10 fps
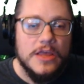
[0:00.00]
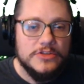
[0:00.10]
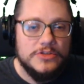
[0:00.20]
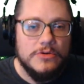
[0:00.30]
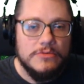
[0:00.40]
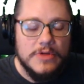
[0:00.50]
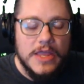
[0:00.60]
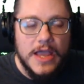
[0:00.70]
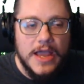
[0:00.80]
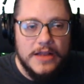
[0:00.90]
So
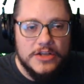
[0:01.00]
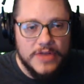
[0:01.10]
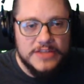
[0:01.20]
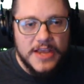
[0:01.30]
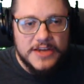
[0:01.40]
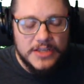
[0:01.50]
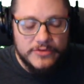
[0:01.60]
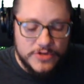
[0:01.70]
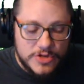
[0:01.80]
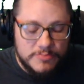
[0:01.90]
at a transaction
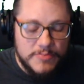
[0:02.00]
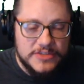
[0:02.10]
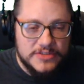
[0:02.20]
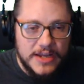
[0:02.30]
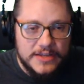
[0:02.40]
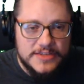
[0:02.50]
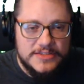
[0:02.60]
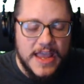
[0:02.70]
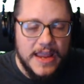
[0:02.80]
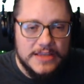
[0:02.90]
level, you basically get to
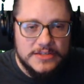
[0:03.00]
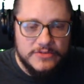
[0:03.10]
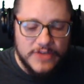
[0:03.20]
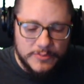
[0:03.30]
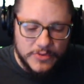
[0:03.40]
say, as a developer,